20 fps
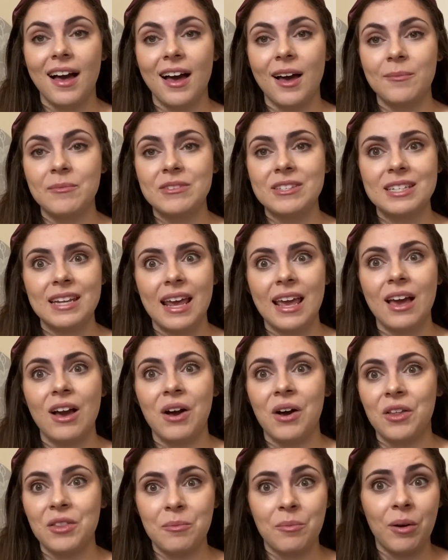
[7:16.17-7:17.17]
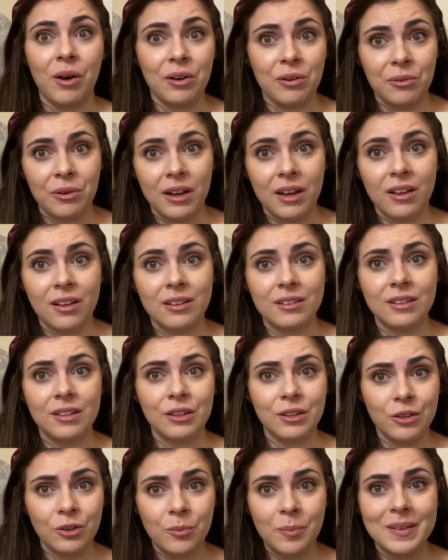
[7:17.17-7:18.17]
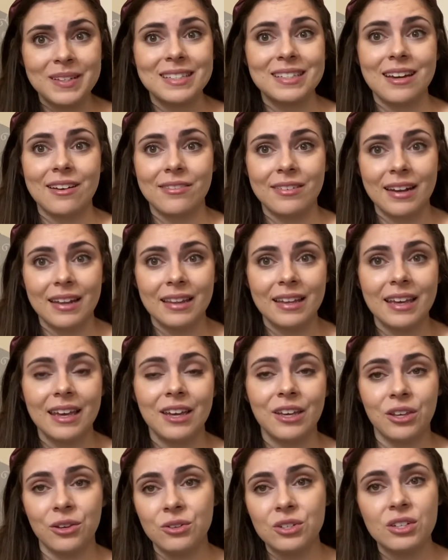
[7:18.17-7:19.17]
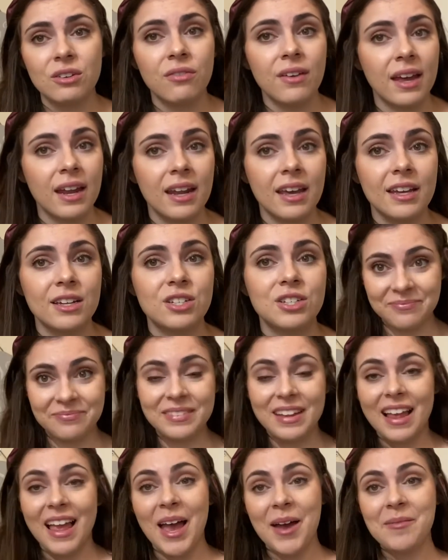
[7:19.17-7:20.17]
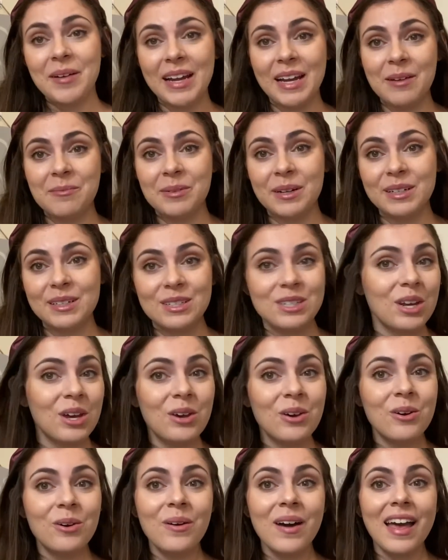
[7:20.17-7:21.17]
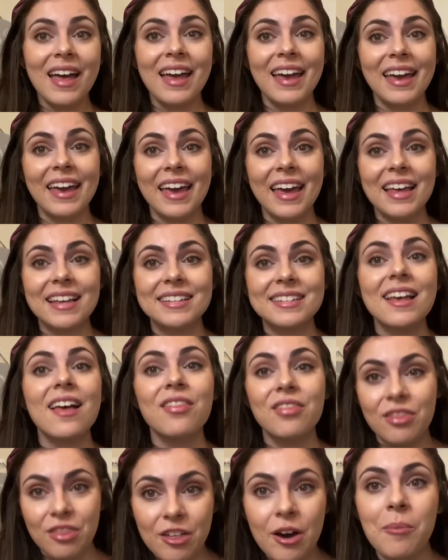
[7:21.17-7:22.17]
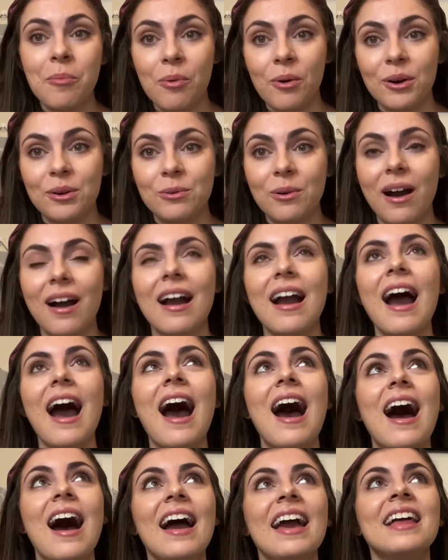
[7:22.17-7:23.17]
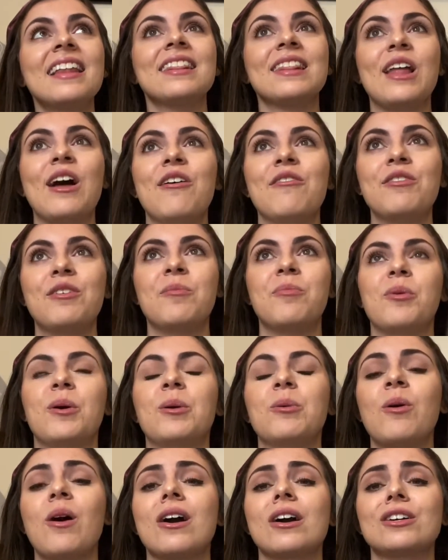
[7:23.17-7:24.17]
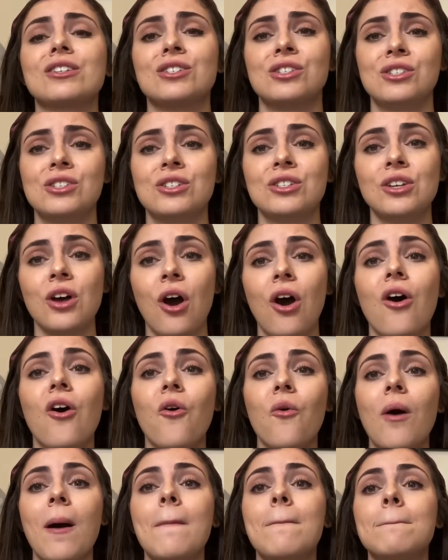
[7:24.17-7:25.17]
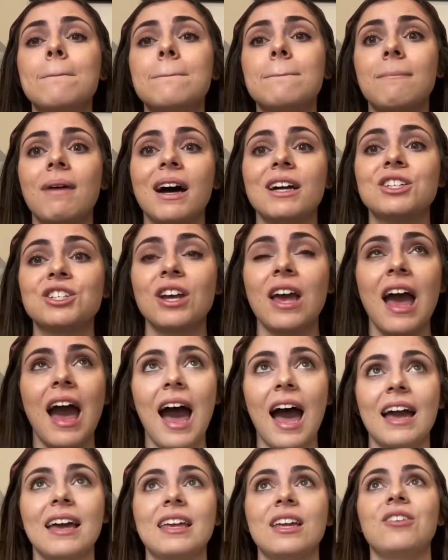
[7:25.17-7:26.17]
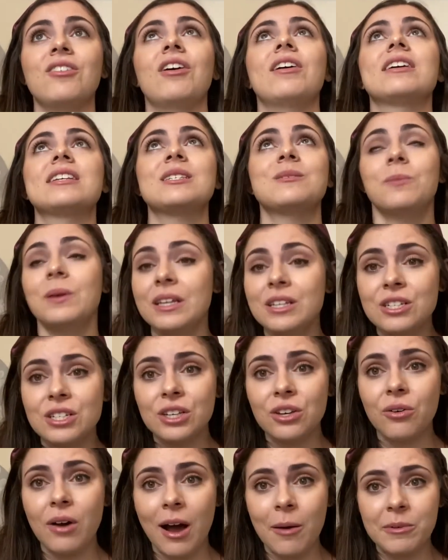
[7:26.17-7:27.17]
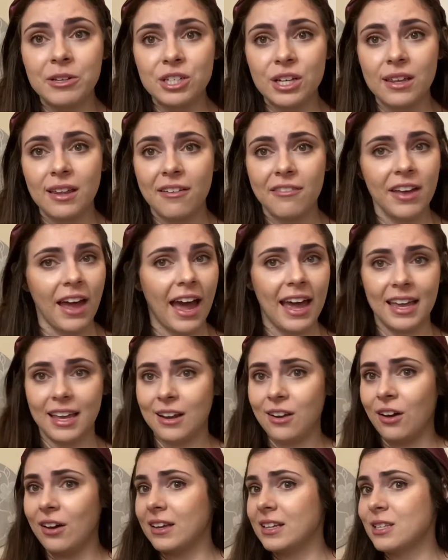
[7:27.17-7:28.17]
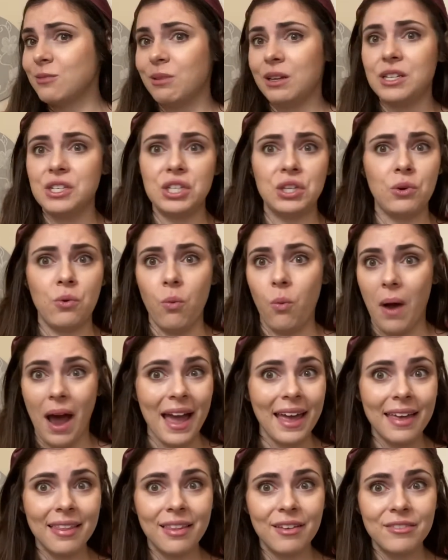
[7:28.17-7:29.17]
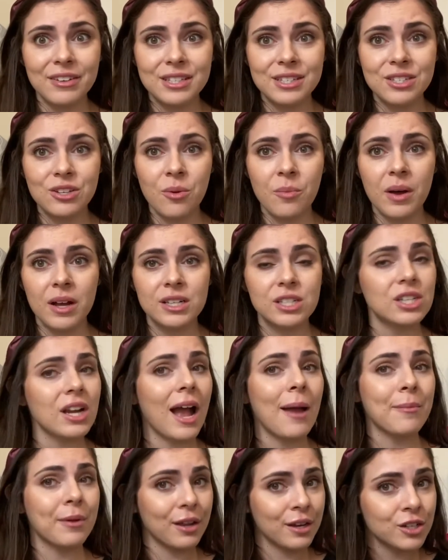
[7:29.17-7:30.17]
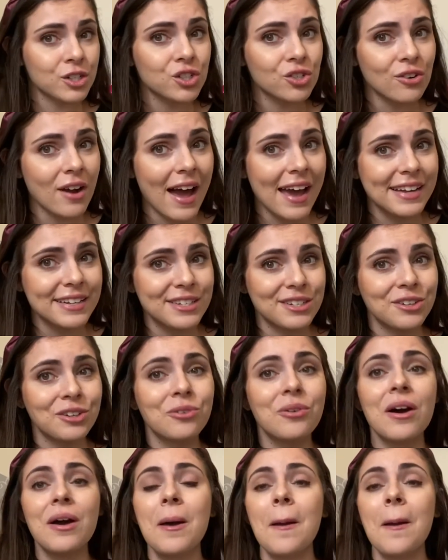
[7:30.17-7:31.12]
Staying on the monorail loop is definitely a huge advantage. My number 2 is the boardwalk. I love the boardwalk so much. I cannot explain to you how much I love it. I cannot explain to you why I love it so much. I'm gonna try to,